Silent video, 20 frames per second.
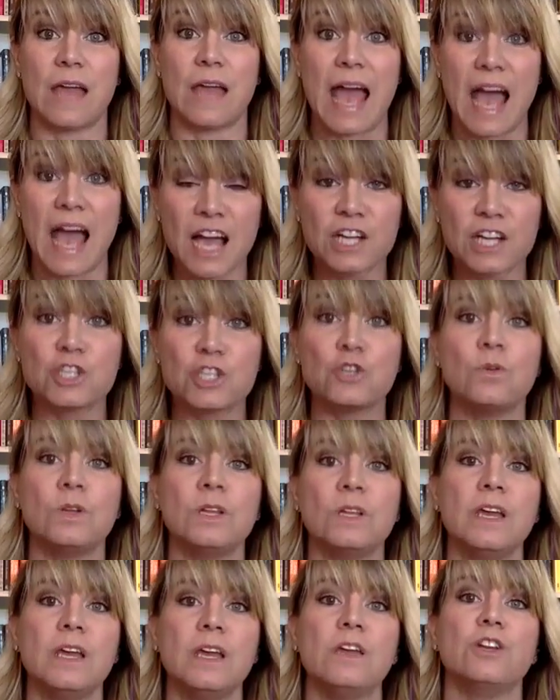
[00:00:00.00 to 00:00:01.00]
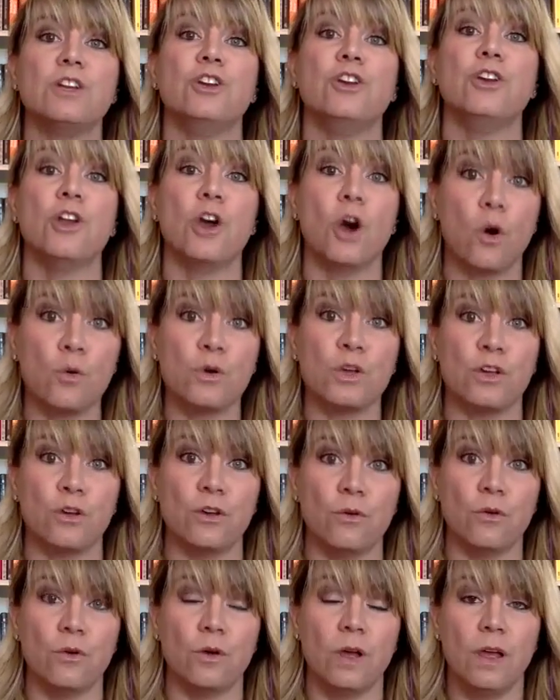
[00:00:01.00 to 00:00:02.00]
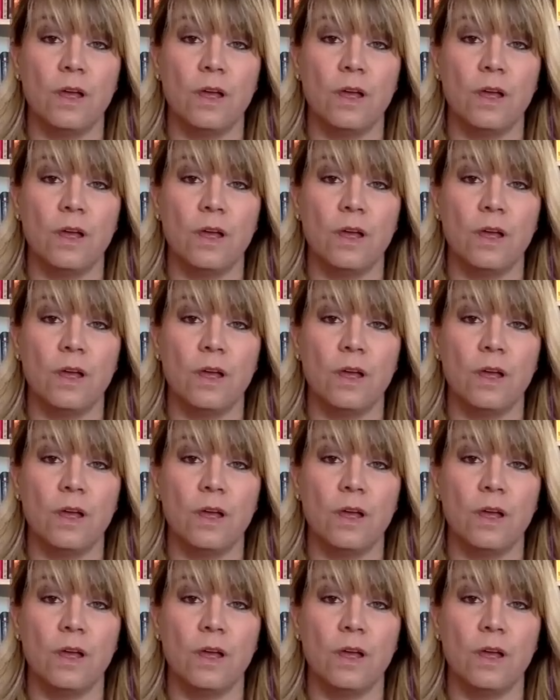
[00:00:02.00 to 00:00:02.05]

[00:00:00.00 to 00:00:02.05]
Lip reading: actually know you.